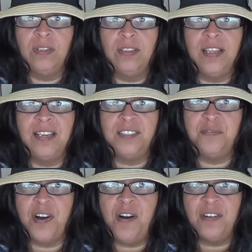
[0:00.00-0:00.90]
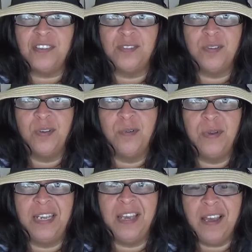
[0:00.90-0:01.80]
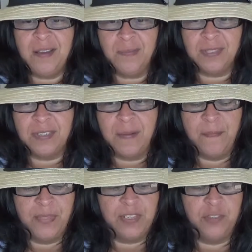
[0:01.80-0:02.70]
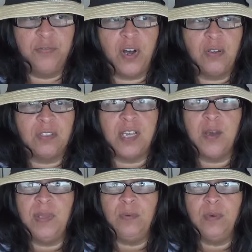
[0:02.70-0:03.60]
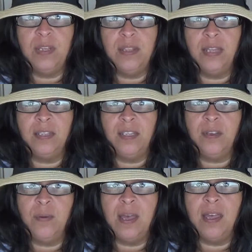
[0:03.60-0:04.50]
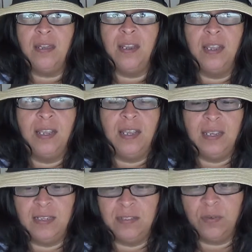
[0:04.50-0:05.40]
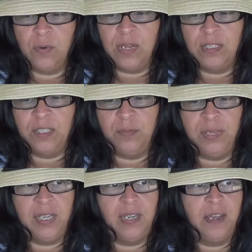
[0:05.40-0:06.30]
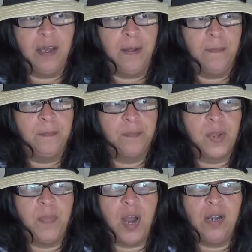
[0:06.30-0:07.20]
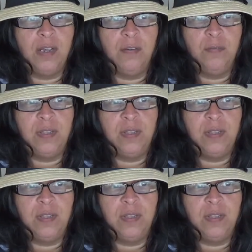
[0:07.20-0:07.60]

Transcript: that it's false when he comes. This false coming one that the UN is going to be part of